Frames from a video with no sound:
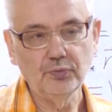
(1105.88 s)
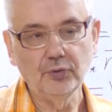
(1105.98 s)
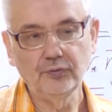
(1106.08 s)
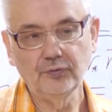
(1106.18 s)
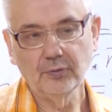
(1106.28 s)

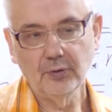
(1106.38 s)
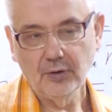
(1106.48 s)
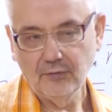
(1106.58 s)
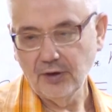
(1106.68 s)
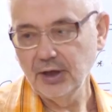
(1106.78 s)
remove,
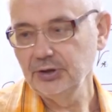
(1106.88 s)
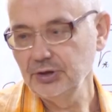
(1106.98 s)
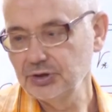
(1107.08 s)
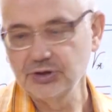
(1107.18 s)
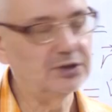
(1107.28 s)

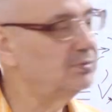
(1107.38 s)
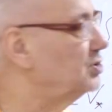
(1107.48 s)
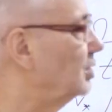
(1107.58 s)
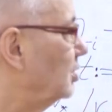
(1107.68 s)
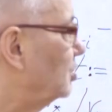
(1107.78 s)
while it
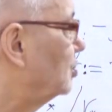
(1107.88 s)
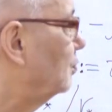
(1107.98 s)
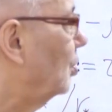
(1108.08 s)
seems that